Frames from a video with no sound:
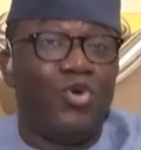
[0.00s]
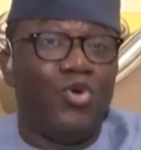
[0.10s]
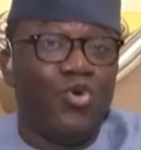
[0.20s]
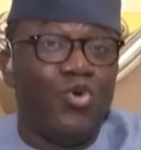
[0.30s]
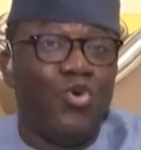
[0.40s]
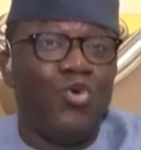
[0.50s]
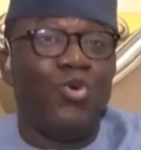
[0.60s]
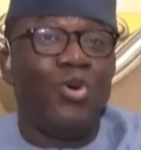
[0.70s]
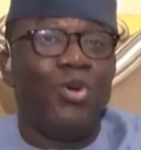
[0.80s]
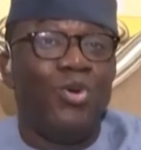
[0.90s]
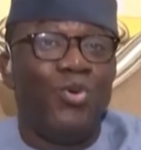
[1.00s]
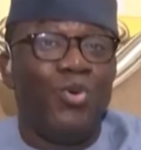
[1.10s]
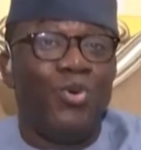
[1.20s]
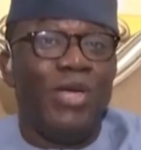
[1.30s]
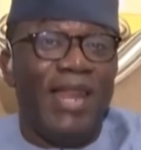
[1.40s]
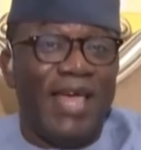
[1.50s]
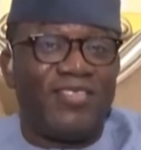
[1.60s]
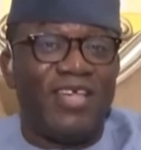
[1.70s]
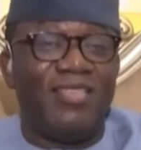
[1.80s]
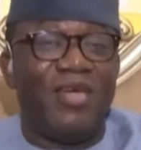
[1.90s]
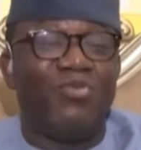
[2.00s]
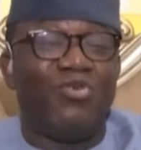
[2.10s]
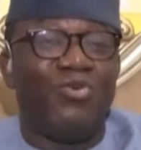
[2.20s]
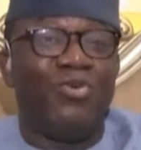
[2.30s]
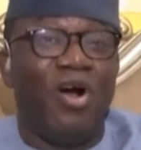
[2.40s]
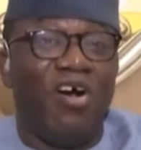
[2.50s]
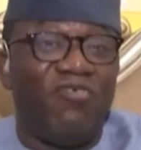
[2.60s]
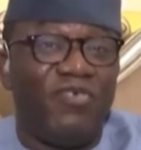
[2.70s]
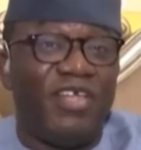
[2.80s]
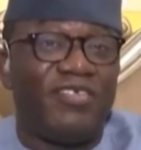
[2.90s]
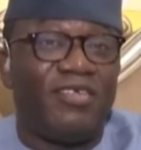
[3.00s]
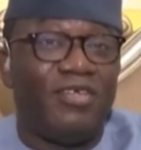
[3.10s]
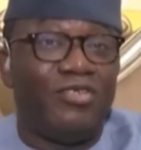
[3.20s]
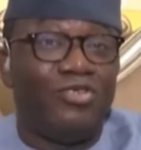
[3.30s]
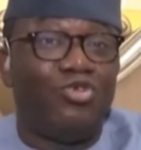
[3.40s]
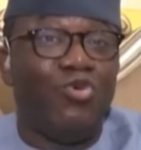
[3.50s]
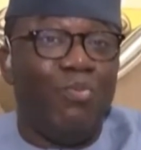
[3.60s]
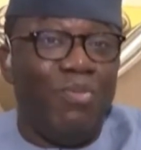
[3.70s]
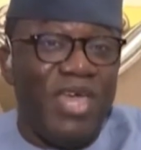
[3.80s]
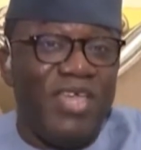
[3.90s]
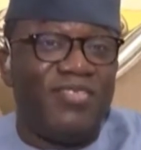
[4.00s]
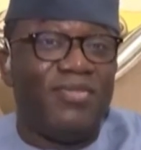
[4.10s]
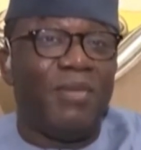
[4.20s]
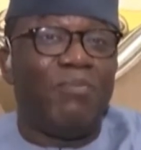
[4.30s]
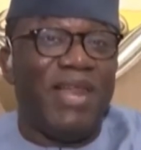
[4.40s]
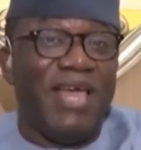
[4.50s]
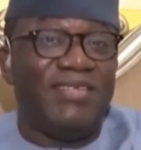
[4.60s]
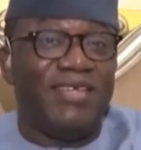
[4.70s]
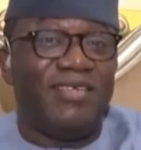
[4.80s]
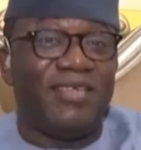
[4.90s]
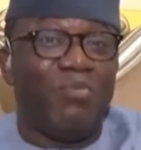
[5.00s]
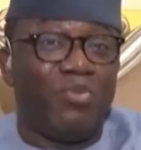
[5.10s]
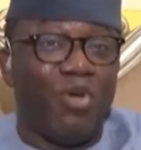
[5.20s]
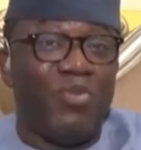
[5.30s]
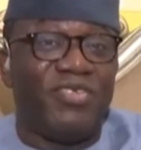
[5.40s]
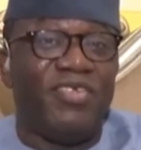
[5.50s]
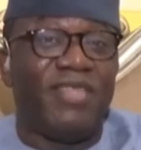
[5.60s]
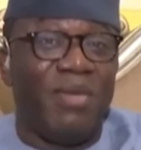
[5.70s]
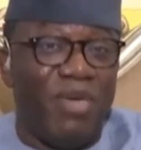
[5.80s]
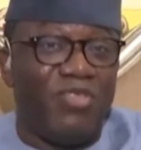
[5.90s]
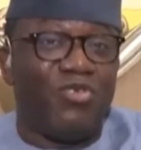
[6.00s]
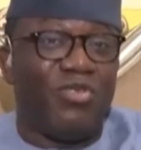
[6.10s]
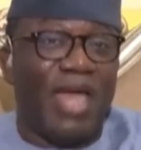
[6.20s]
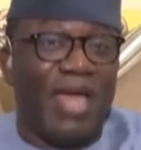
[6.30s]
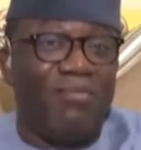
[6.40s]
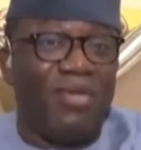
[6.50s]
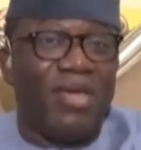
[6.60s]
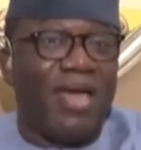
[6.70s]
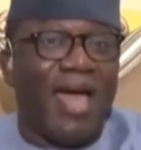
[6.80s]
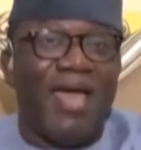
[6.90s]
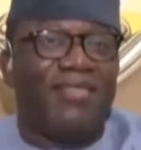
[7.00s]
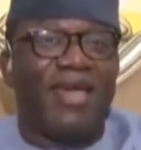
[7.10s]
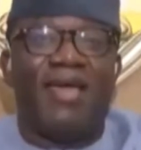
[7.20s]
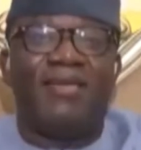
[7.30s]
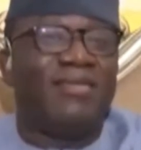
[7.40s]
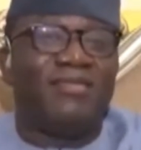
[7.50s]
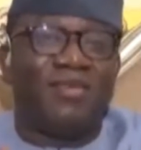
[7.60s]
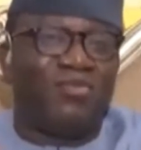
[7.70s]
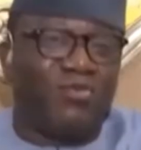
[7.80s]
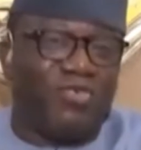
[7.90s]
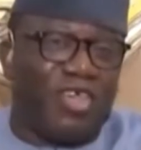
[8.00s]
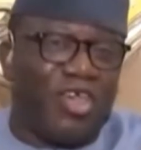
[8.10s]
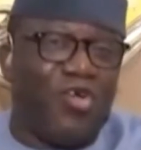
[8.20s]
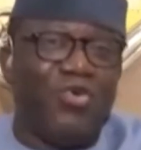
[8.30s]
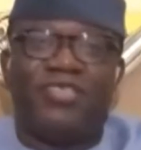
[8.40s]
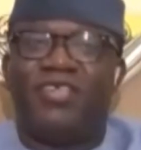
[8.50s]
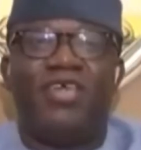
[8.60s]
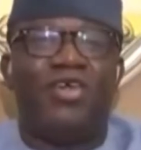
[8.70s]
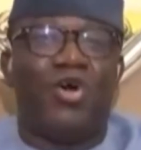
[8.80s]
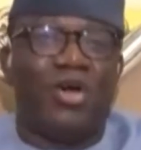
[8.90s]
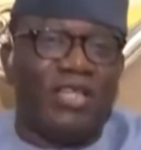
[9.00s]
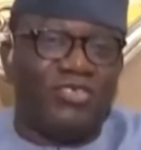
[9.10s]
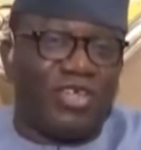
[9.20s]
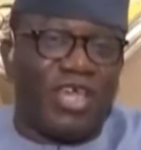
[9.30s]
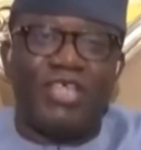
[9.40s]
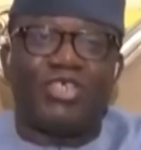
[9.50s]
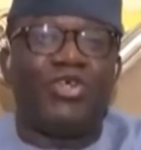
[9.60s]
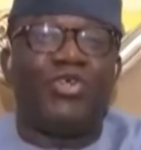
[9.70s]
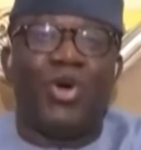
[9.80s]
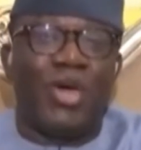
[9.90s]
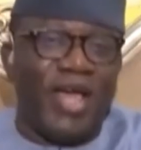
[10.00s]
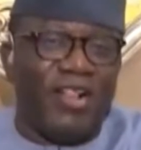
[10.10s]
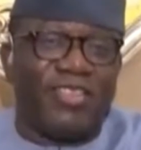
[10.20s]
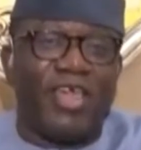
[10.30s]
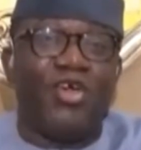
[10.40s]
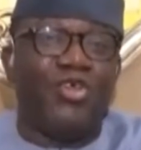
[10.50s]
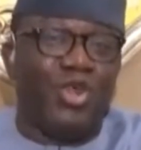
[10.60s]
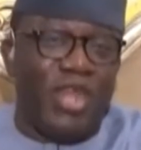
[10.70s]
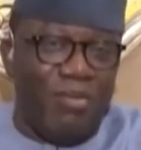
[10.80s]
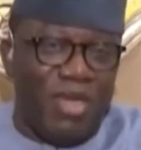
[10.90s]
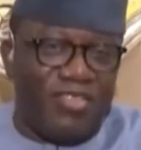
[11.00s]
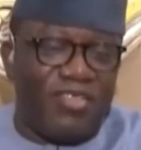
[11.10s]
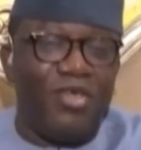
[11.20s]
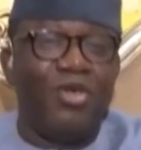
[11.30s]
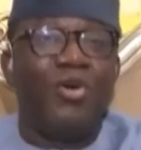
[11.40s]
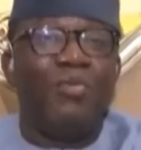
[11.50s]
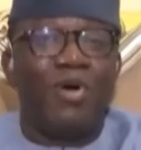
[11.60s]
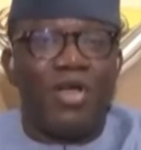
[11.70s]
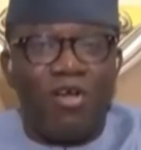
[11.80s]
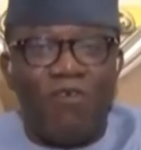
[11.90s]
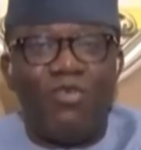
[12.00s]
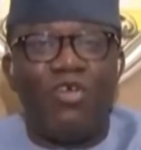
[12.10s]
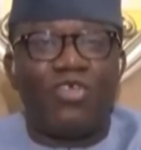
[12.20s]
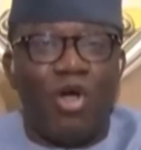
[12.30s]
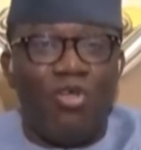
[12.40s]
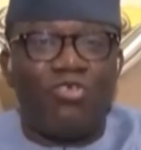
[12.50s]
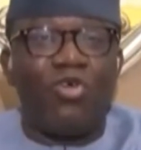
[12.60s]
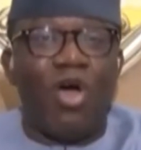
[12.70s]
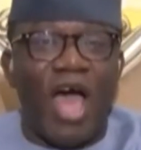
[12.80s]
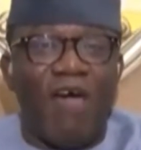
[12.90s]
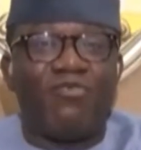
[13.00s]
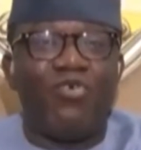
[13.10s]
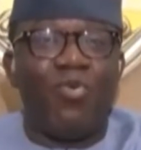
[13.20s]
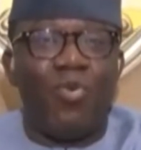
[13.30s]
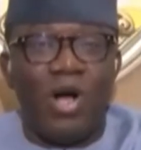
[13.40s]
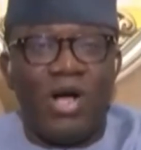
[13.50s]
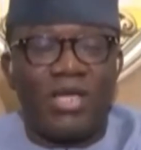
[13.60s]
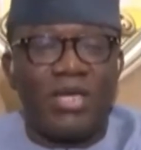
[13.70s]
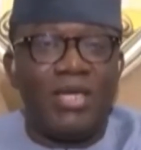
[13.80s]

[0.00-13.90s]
who elected them to office to meet the pledges and promises they made to them, either in terms of security or education or healthcare, or you name it. But governors also have to work